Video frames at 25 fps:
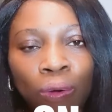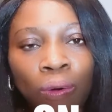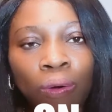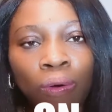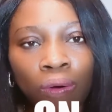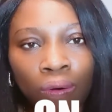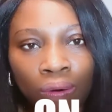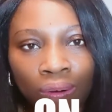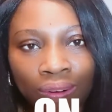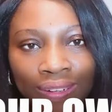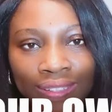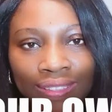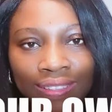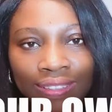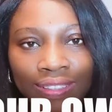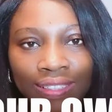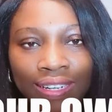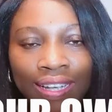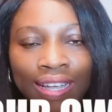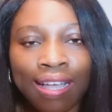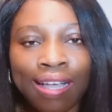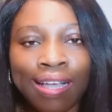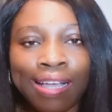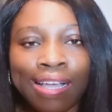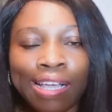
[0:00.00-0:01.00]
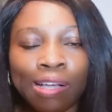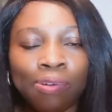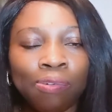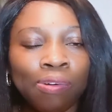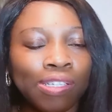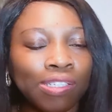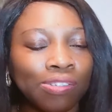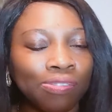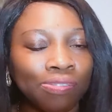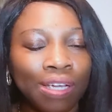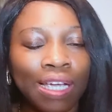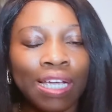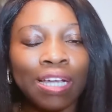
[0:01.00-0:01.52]
your own. It
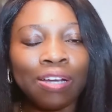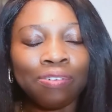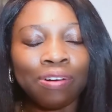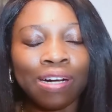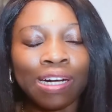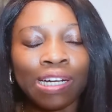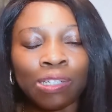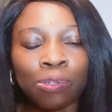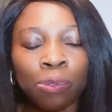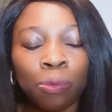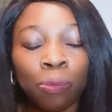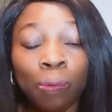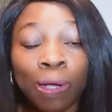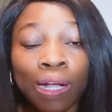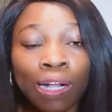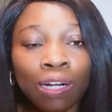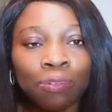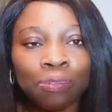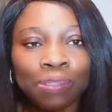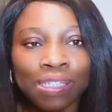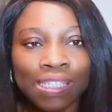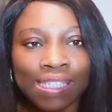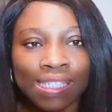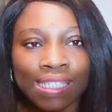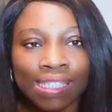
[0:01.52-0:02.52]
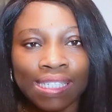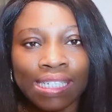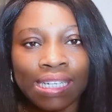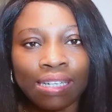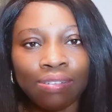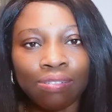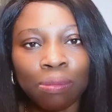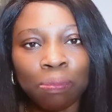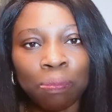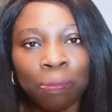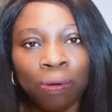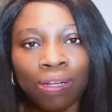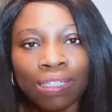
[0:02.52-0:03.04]
was very well
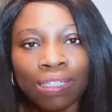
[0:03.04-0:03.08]
received,